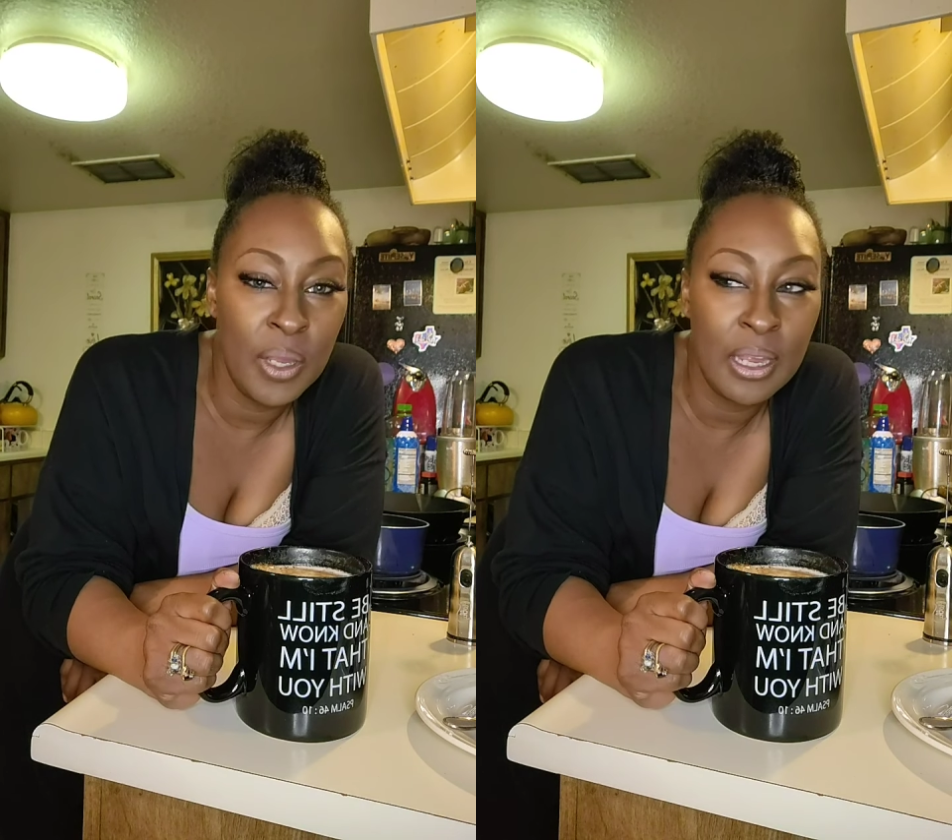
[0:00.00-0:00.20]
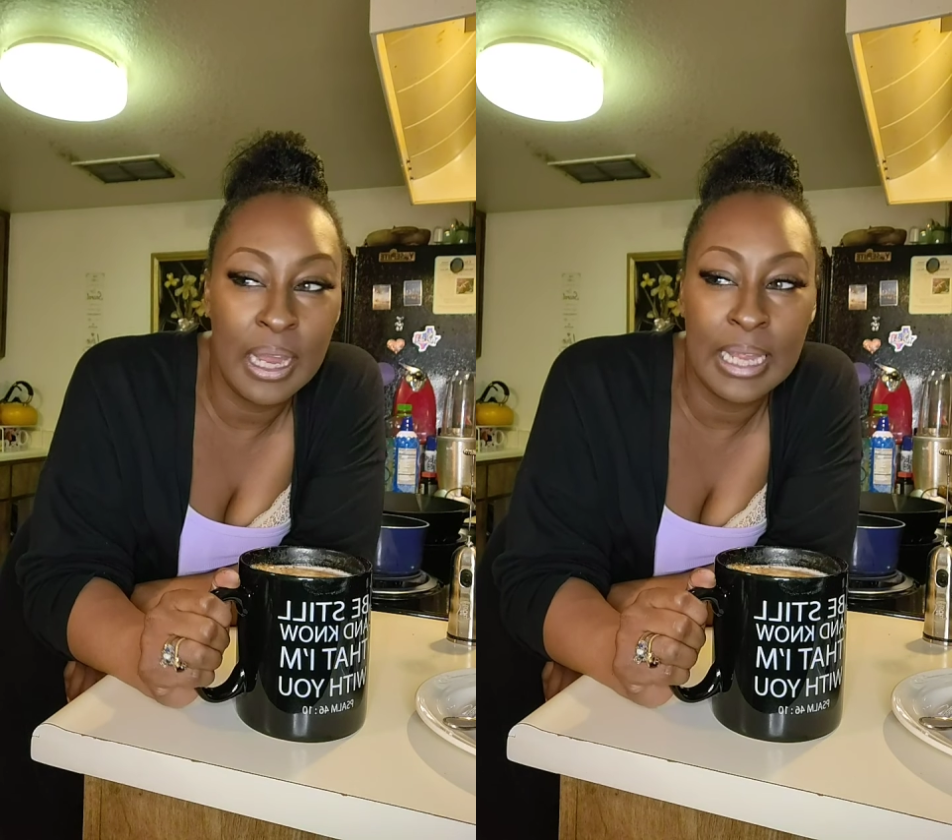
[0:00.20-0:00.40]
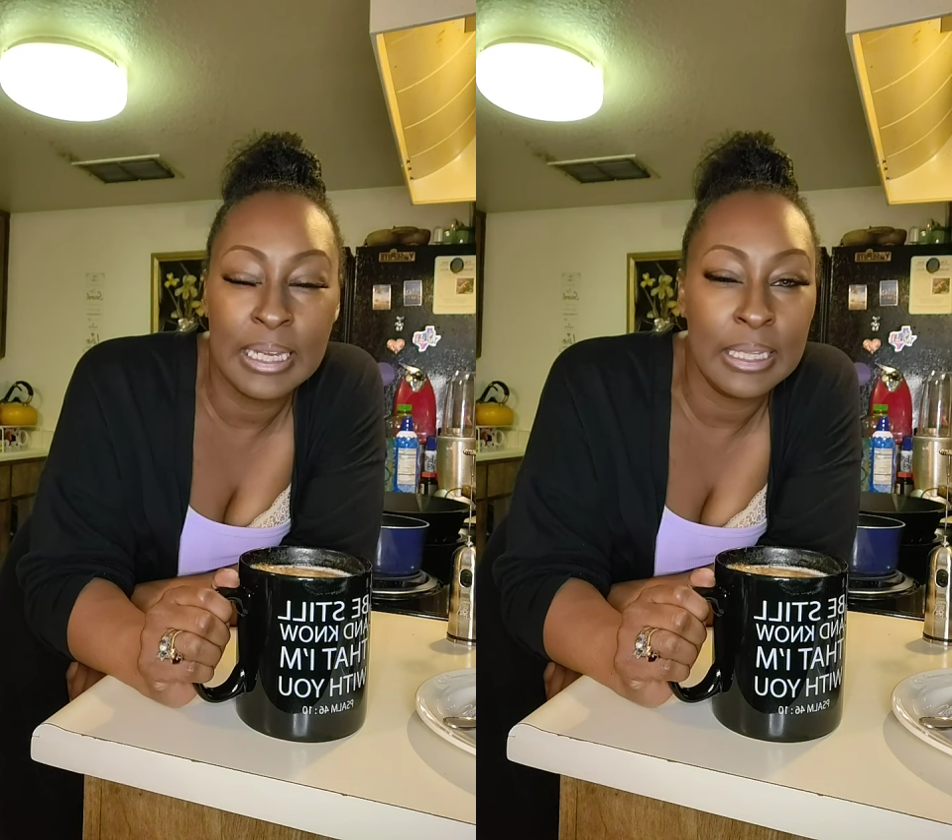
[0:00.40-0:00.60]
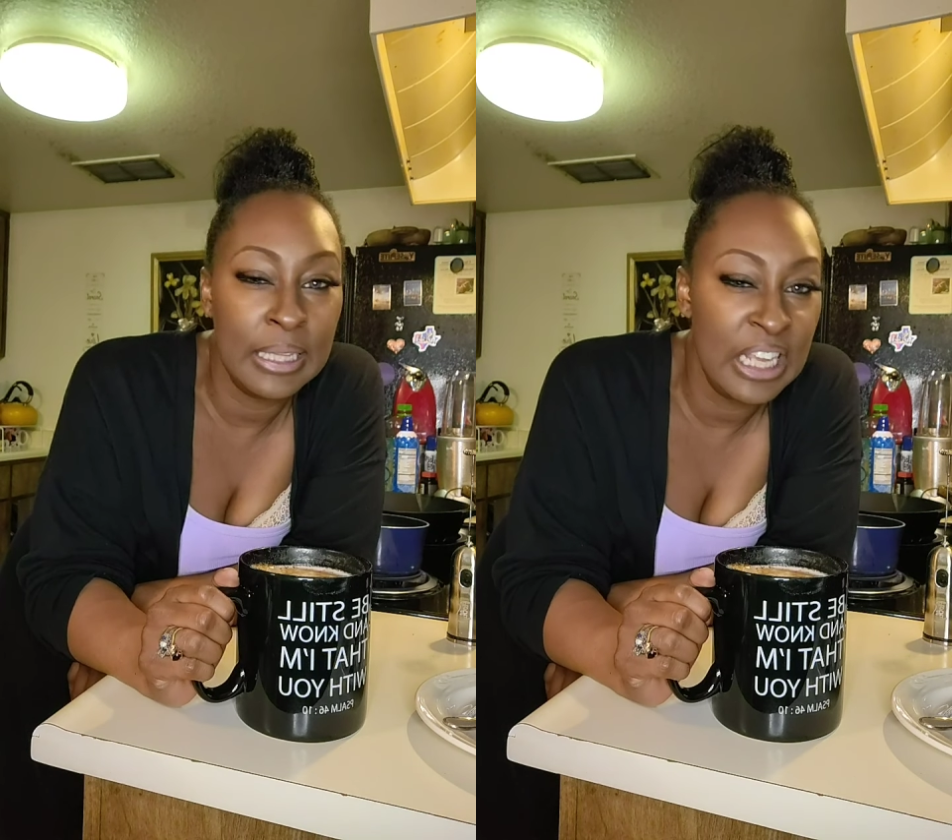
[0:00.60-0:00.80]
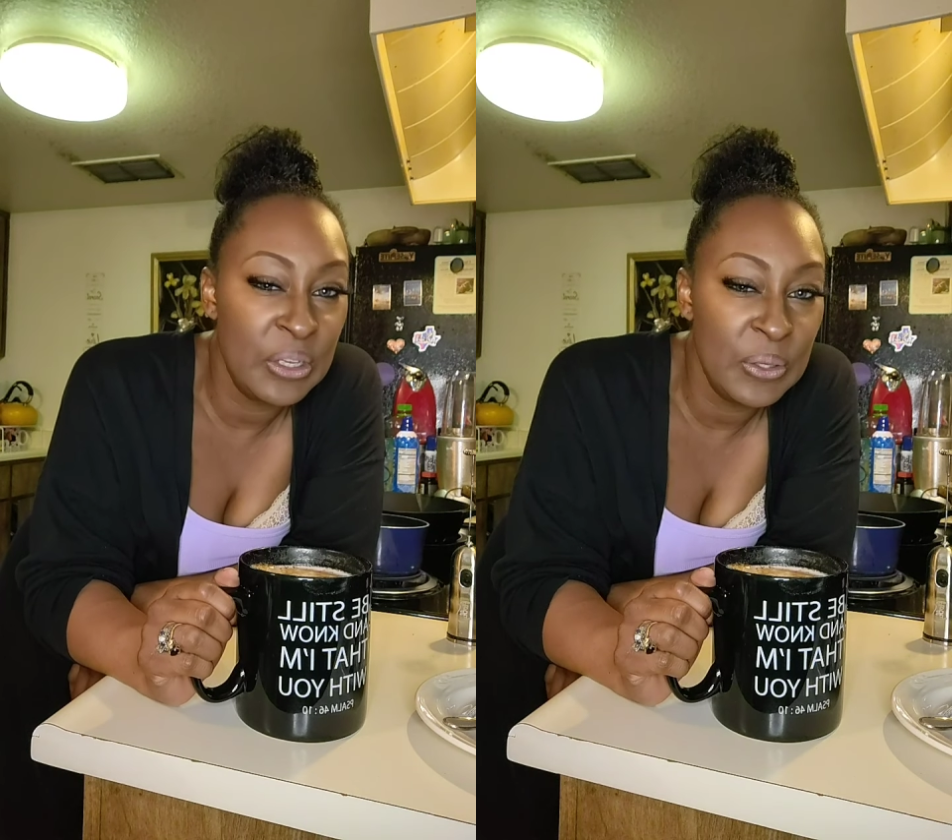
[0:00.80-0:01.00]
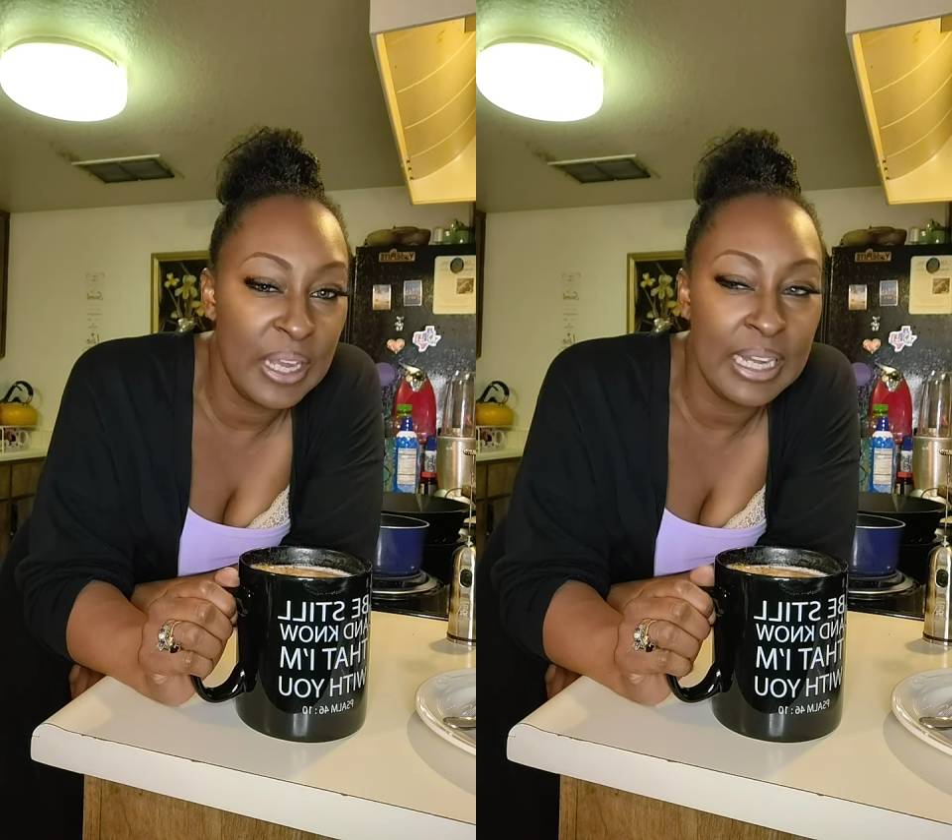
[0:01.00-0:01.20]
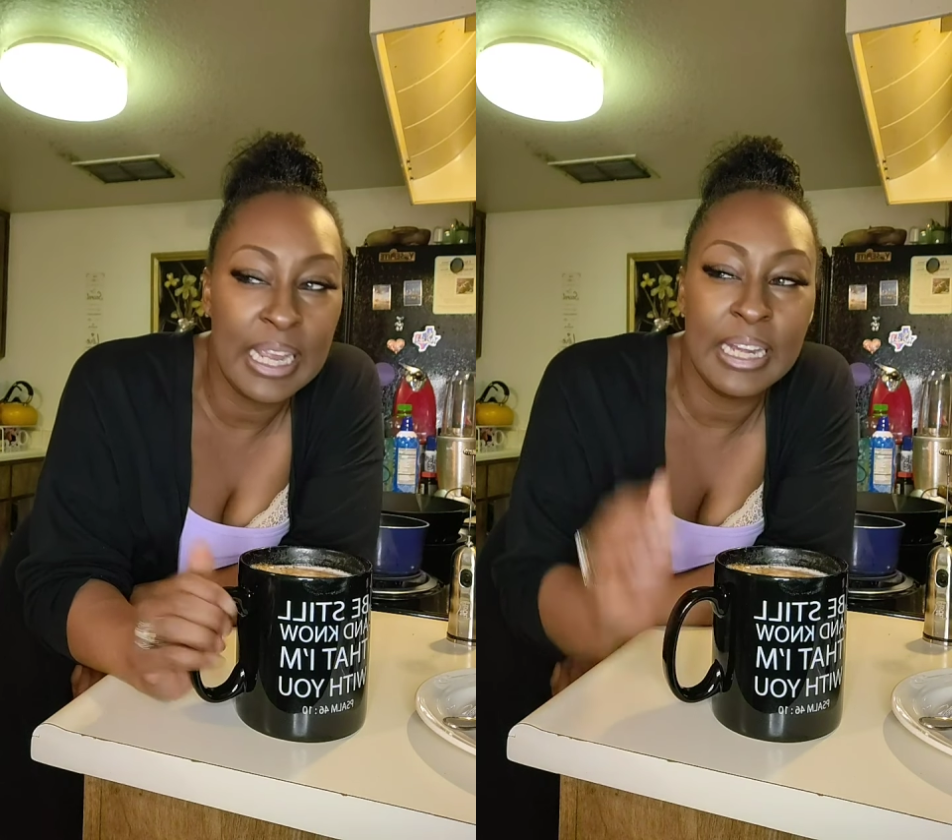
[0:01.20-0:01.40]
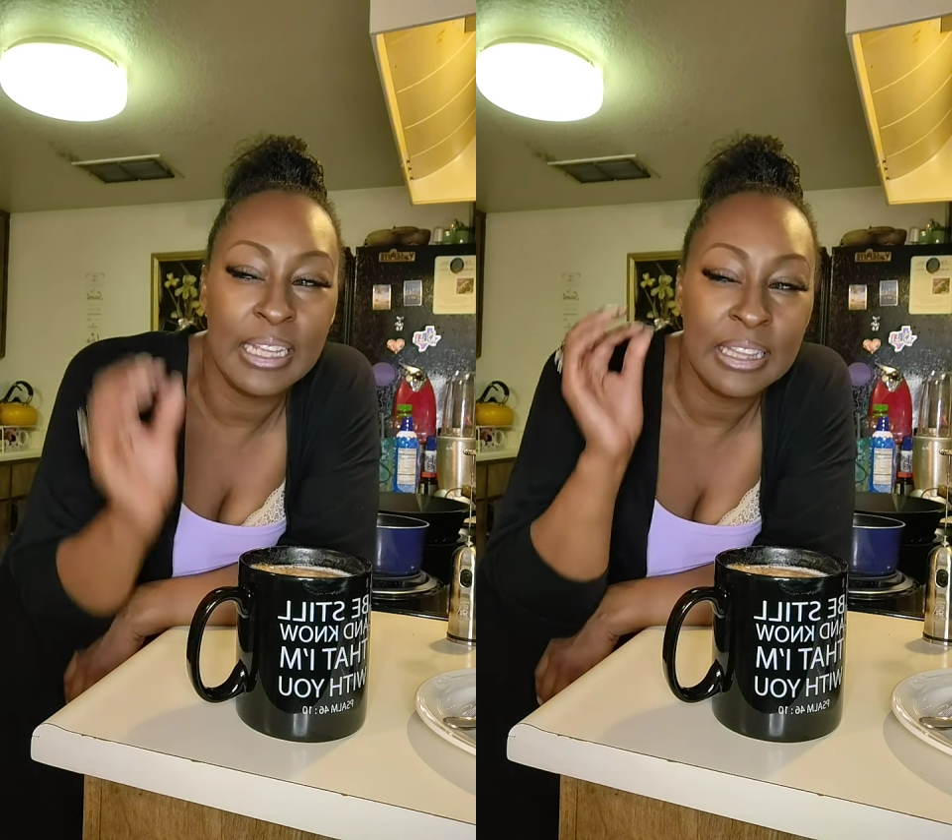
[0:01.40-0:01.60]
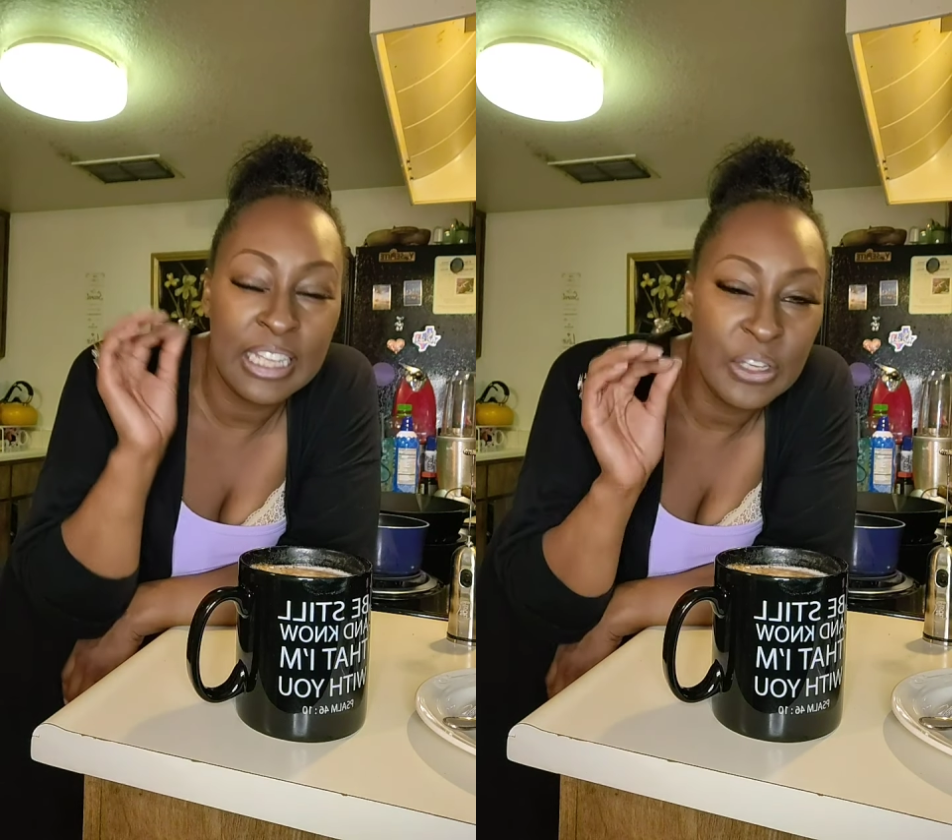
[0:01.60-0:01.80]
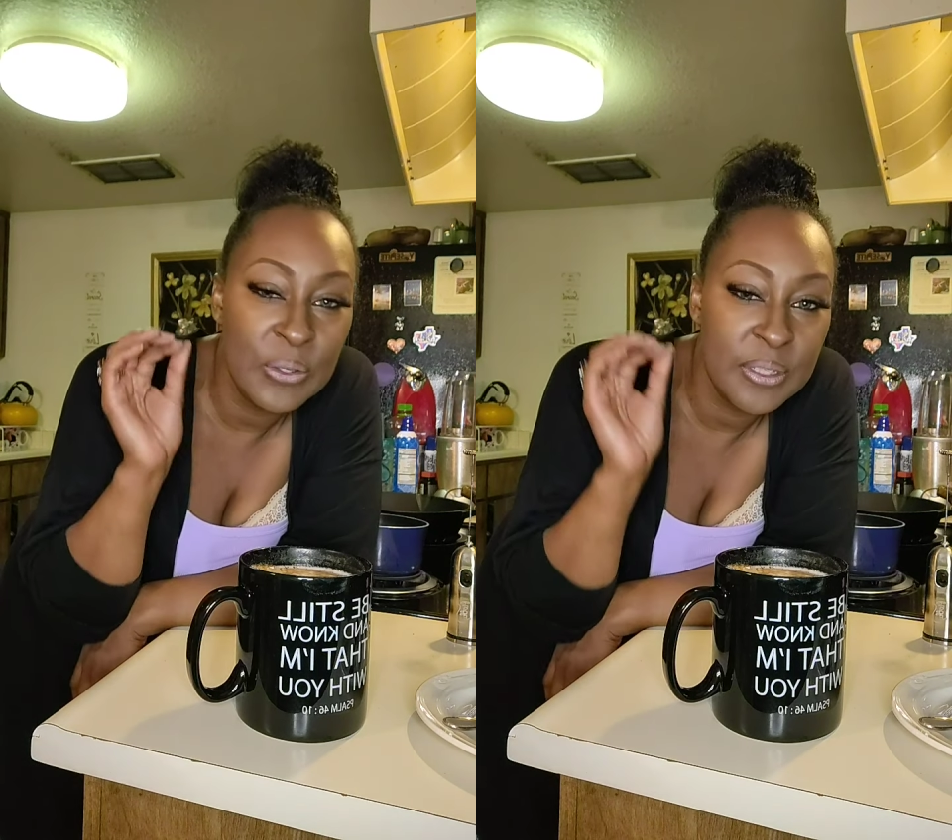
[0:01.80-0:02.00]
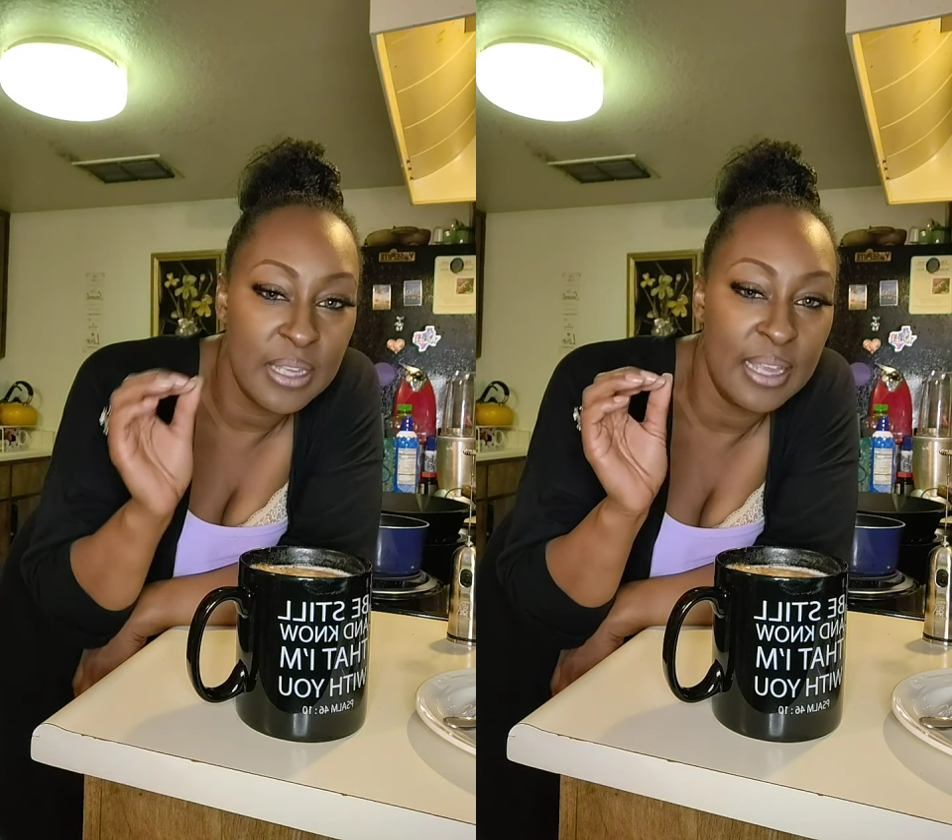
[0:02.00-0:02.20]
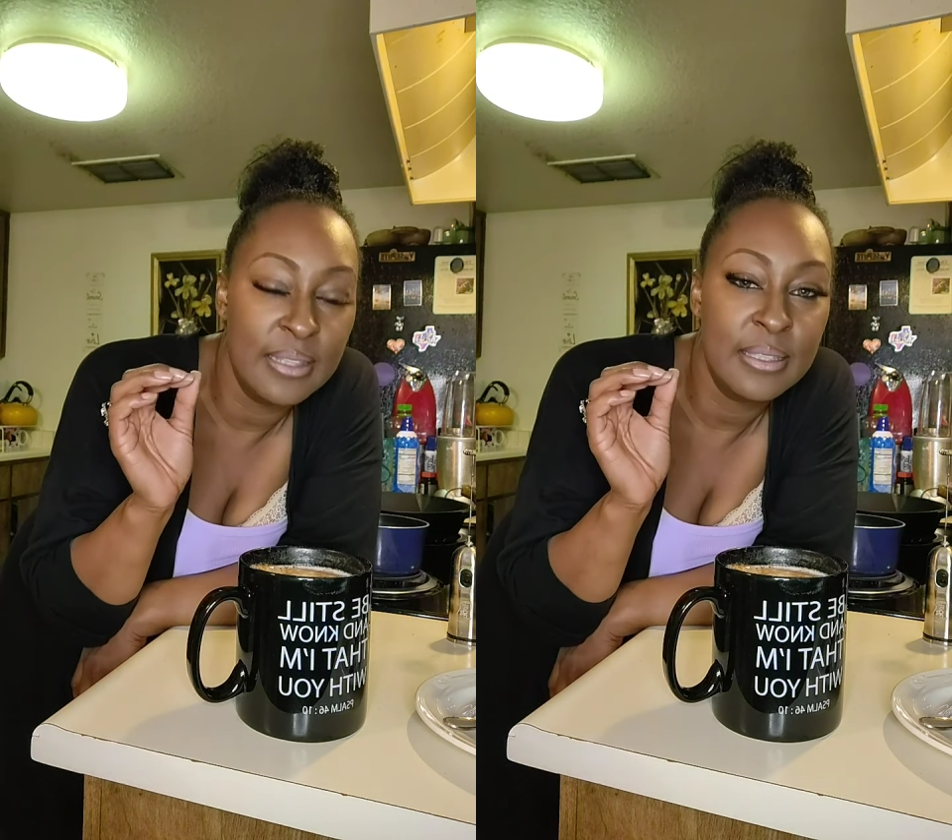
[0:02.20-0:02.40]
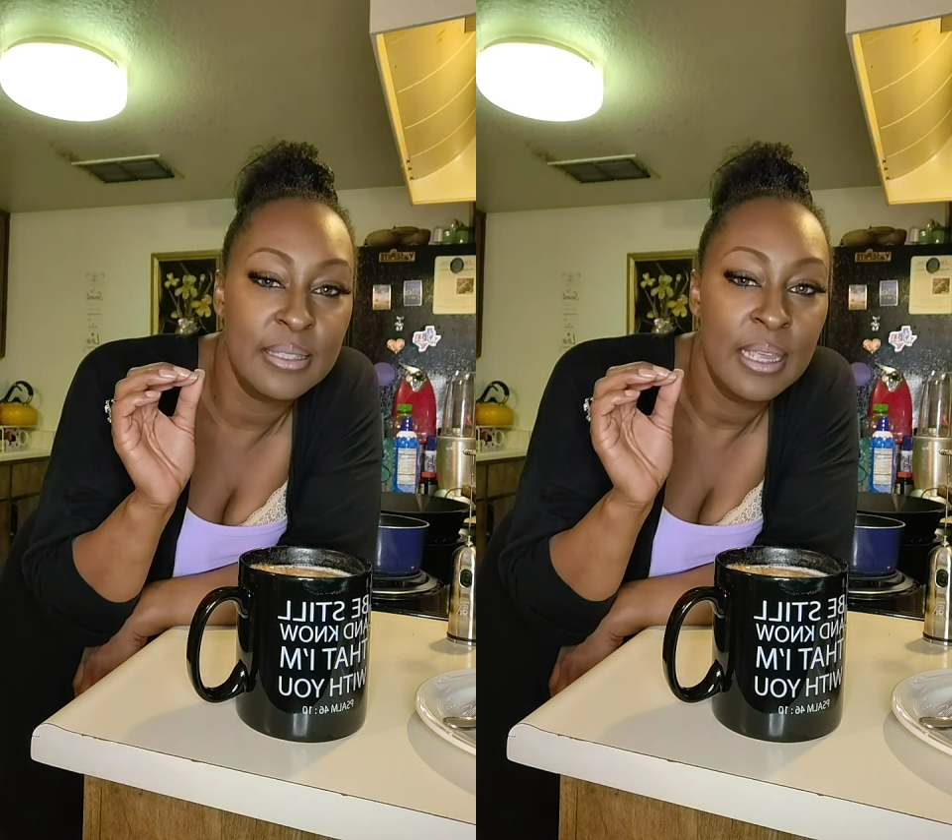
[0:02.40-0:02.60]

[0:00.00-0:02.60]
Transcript: in illegal in in a legal sense,